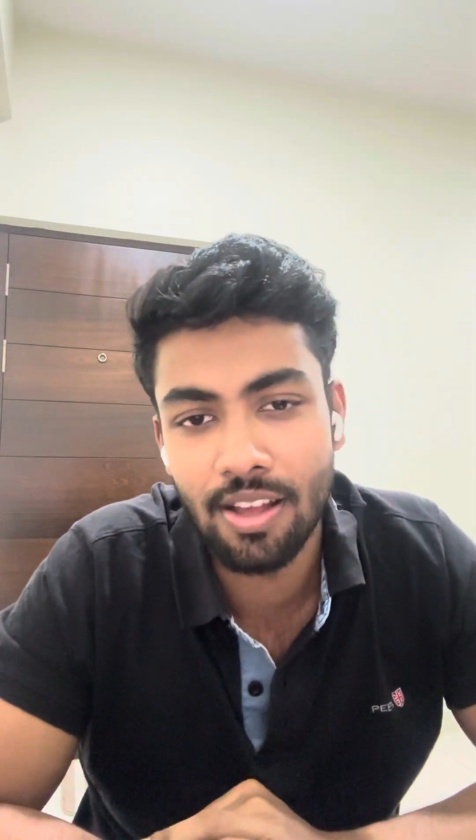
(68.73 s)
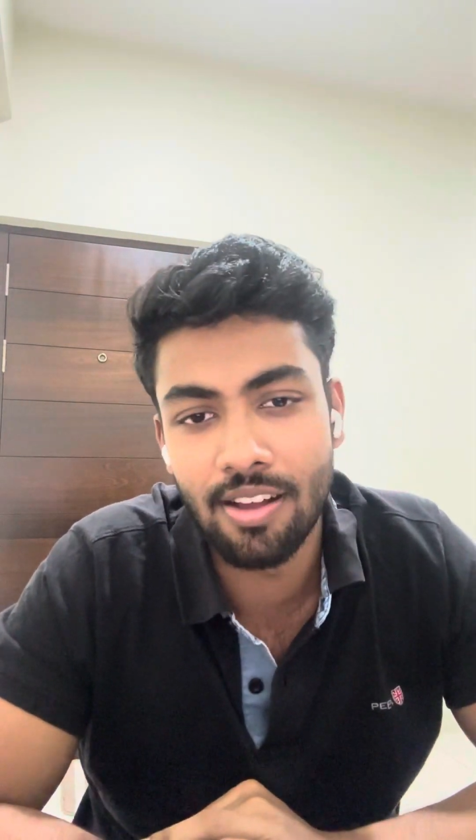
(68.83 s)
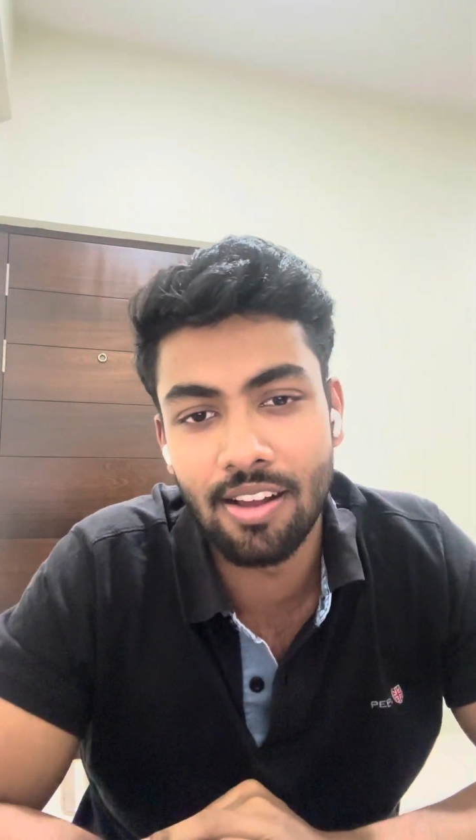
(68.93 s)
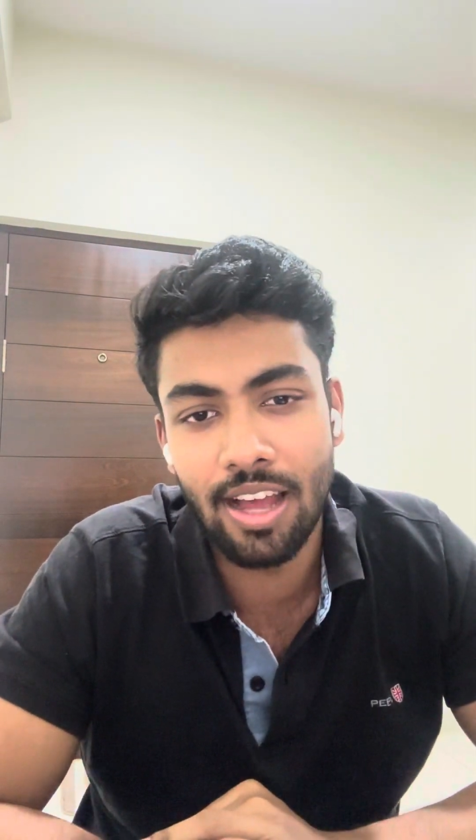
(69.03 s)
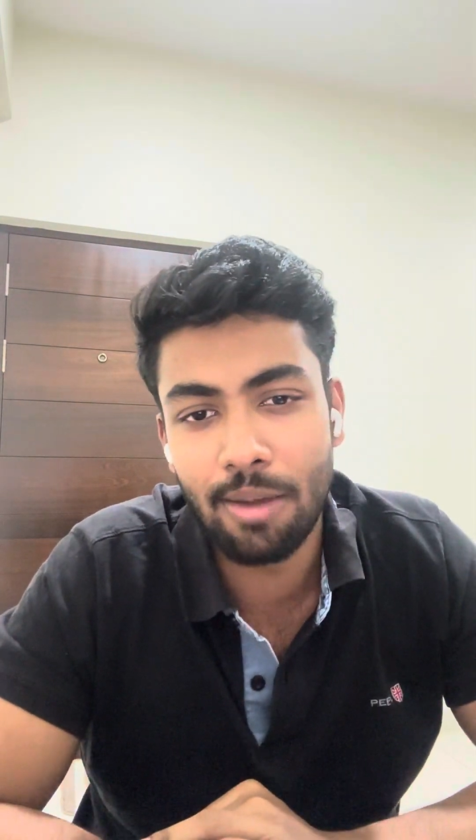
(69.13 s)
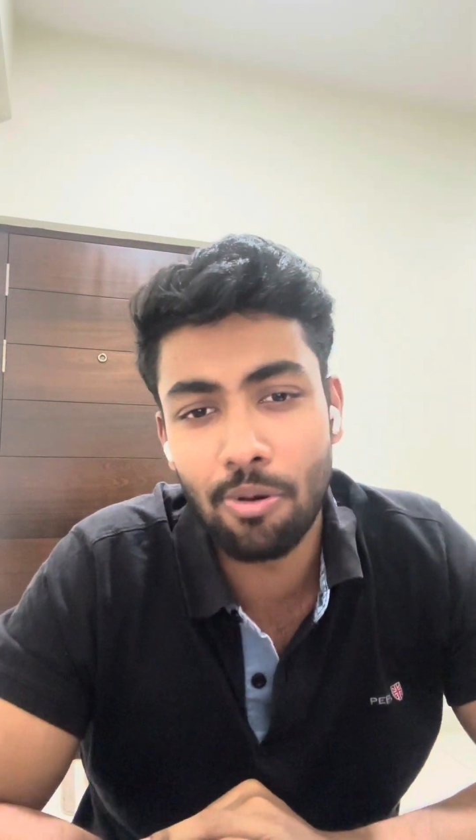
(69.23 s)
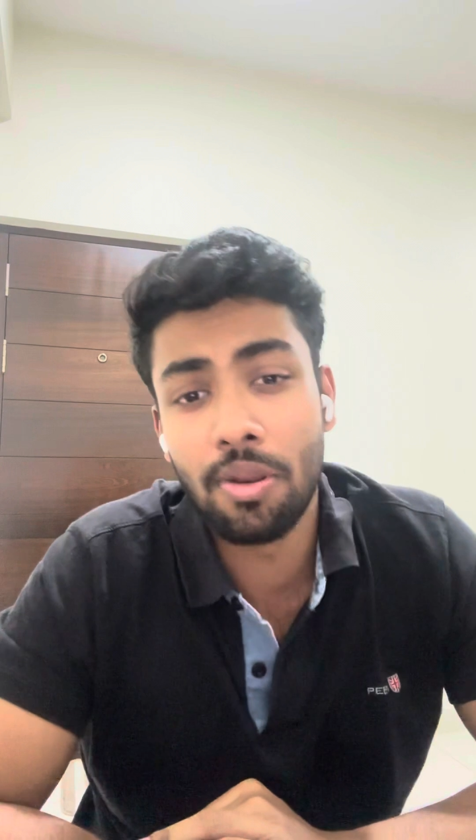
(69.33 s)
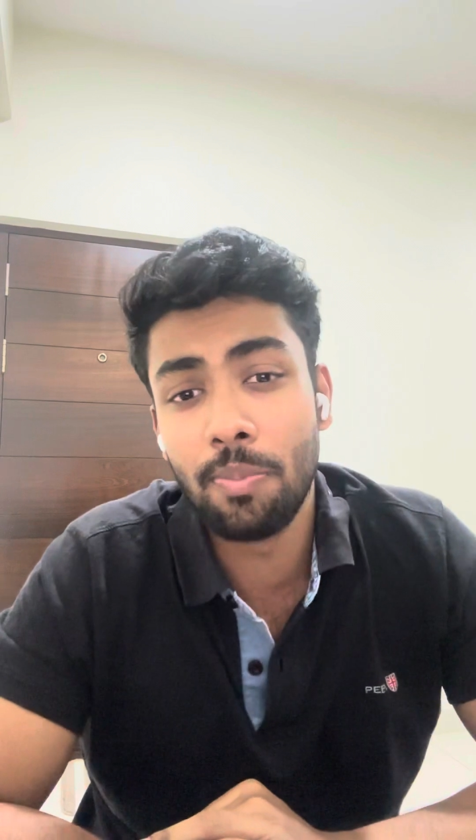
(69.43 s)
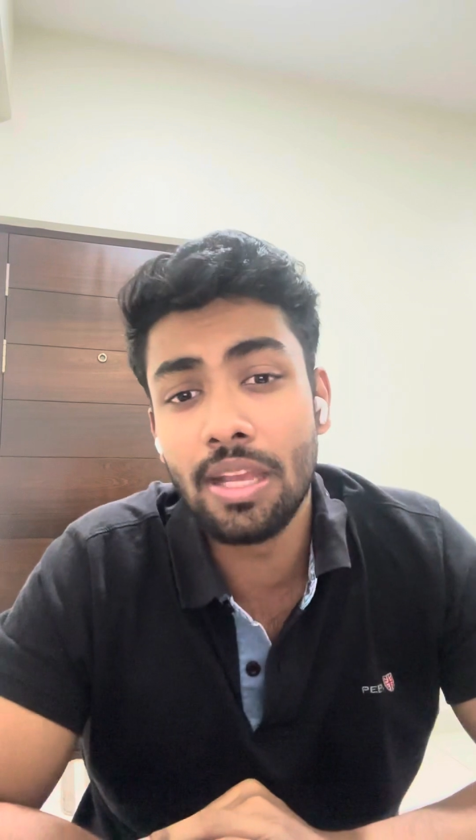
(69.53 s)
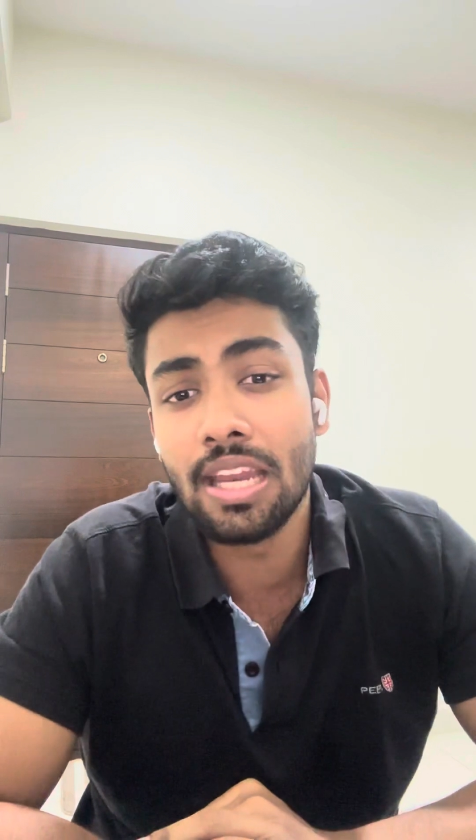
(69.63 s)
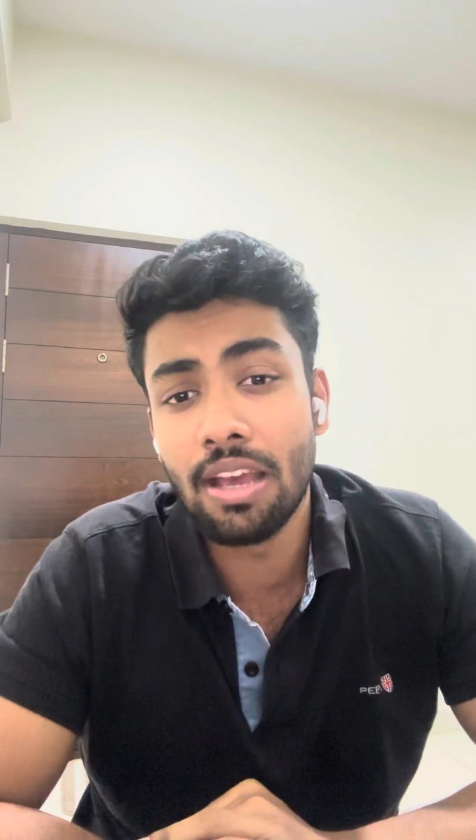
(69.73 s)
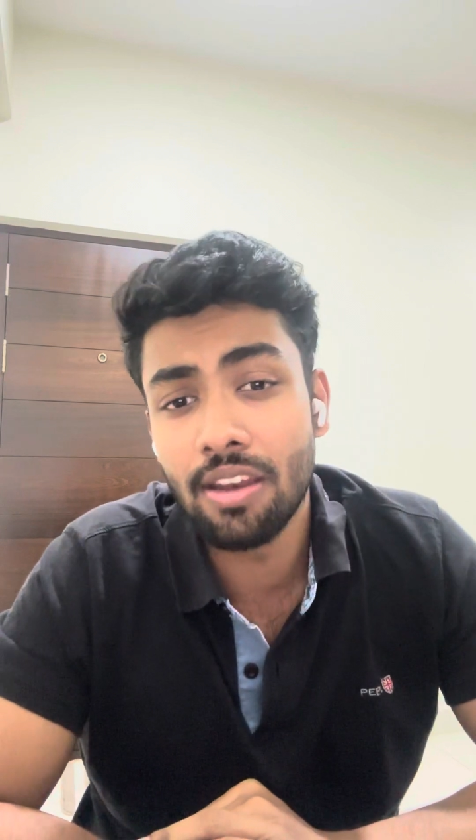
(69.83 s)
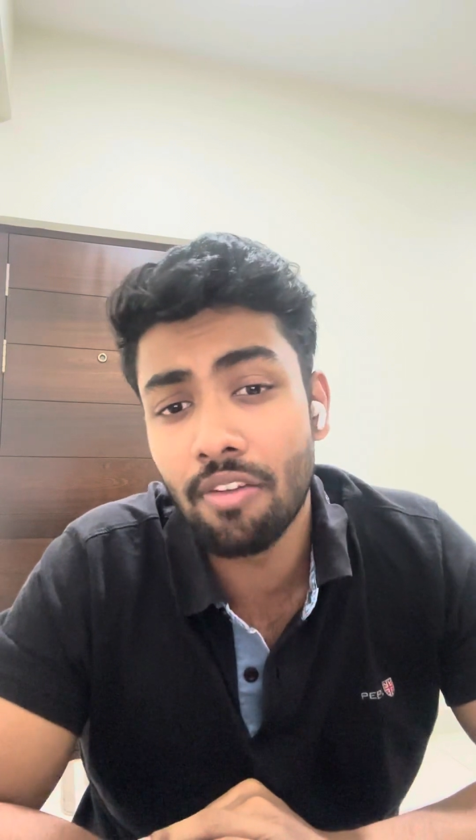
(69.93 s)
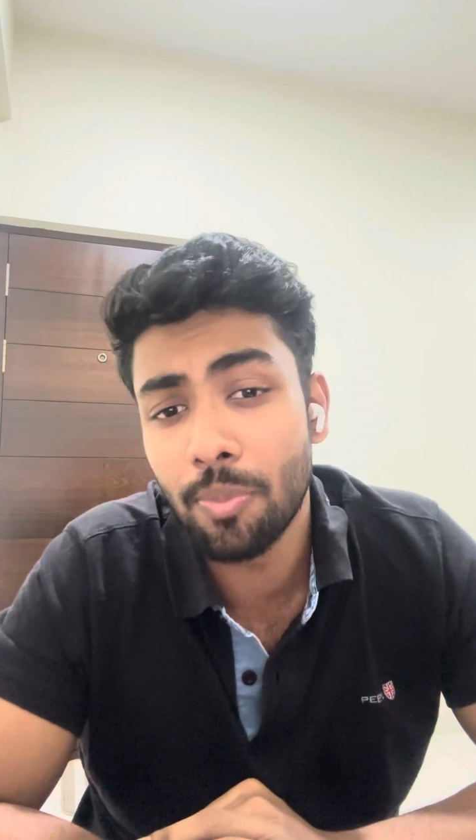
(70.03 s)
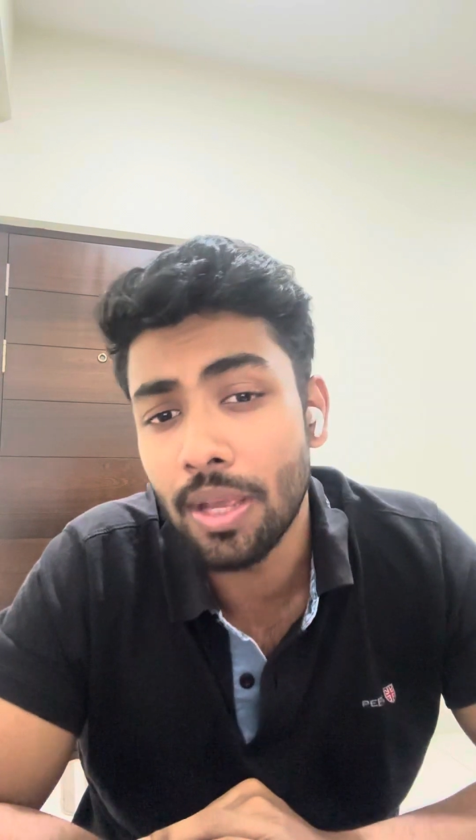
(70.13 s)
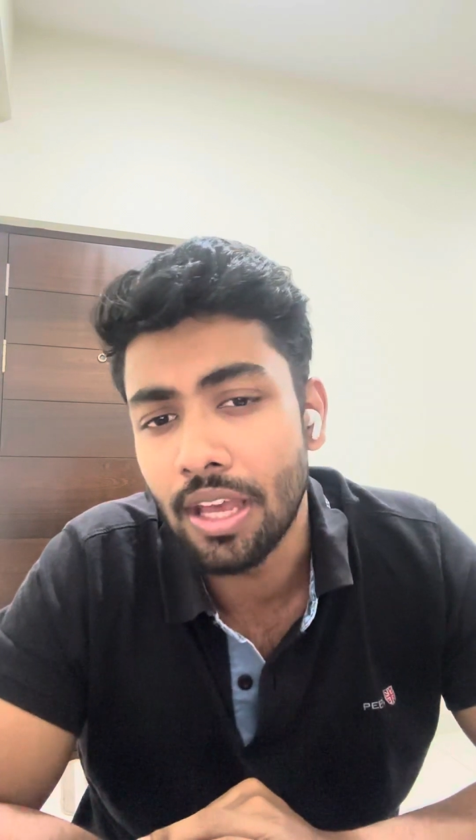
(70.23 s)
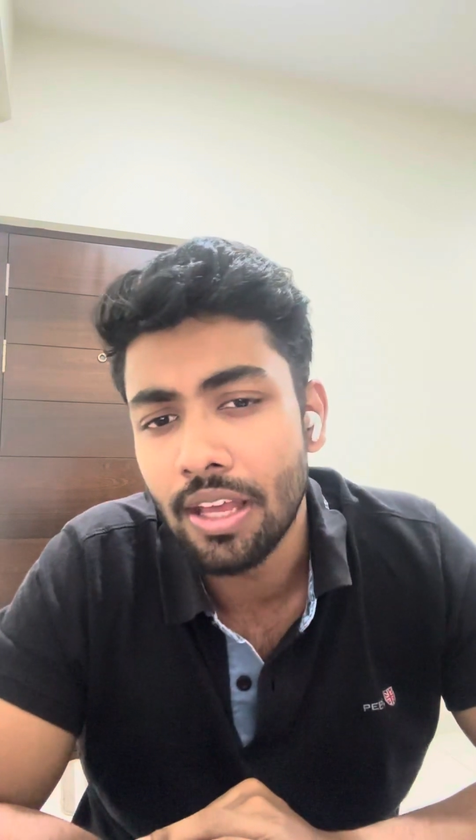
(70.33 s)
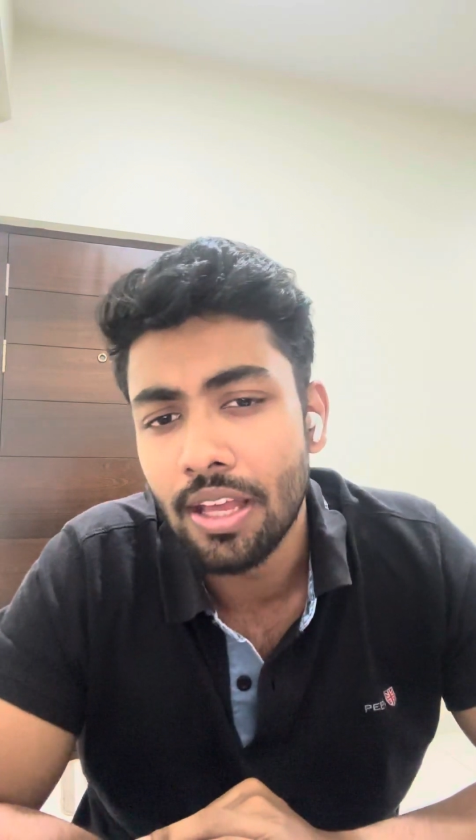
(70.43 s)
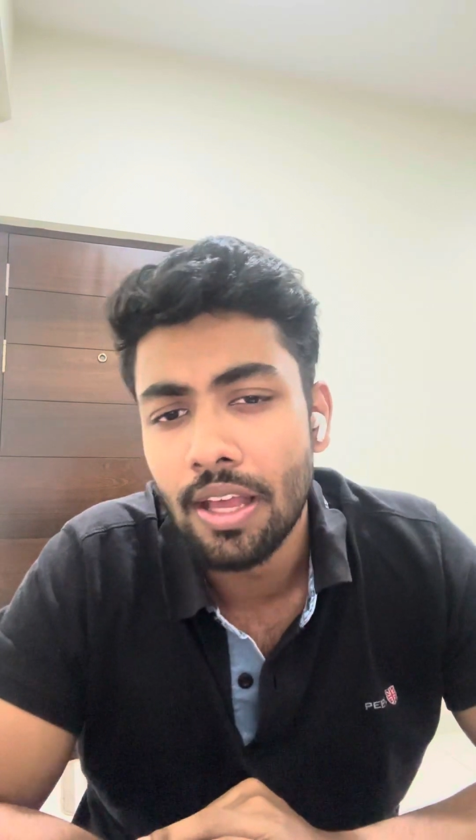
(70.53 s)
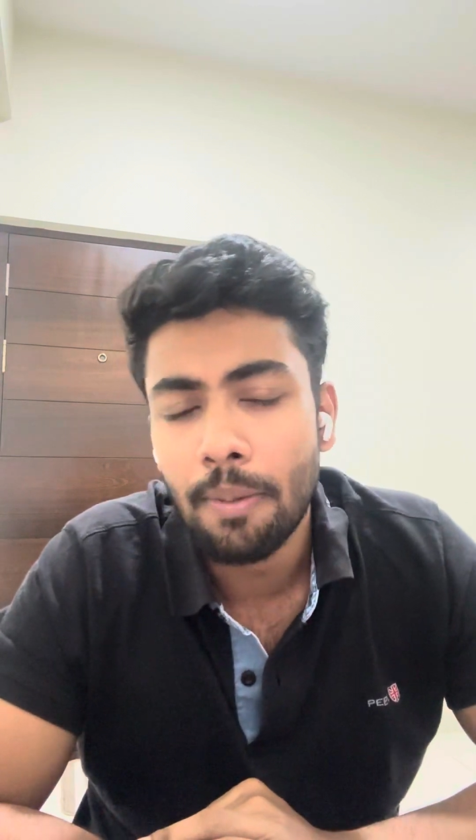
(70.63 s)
I'll probably never be.